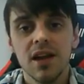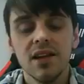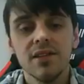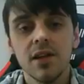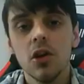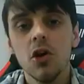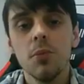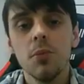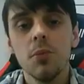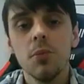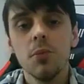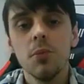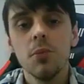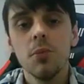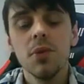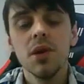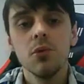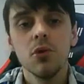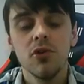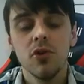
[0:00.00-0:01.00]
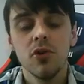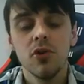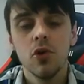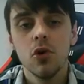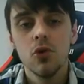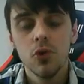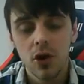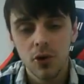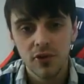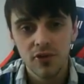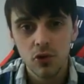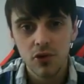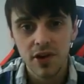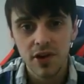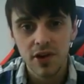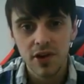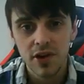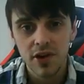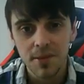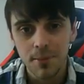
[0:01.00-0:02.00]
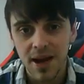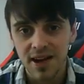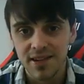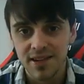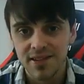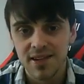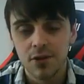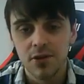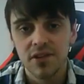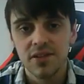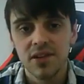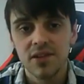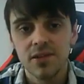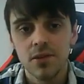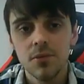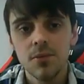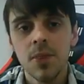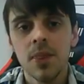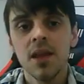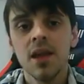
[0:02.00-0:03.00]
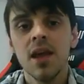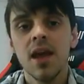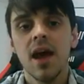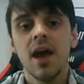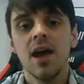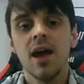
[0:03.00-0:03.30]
And there's a lot of people who have already maxed out this system,